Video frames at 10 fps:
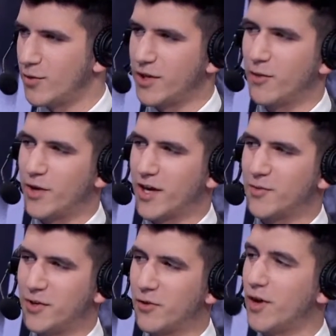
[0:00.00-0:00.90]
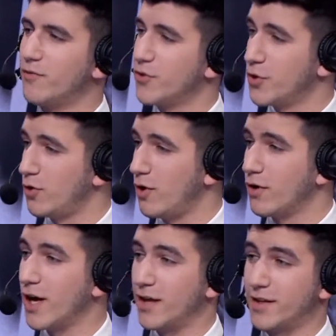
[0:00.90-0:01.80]
Well, Youngbuck has been around for so
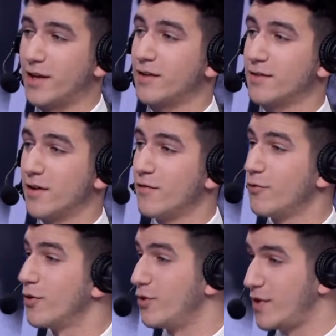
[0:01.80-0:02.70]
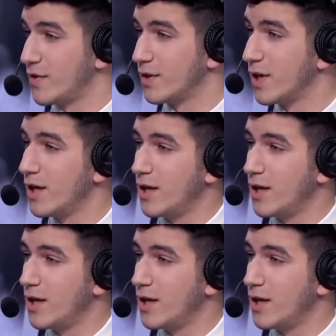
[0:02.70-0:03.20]
long, and that is for a reason.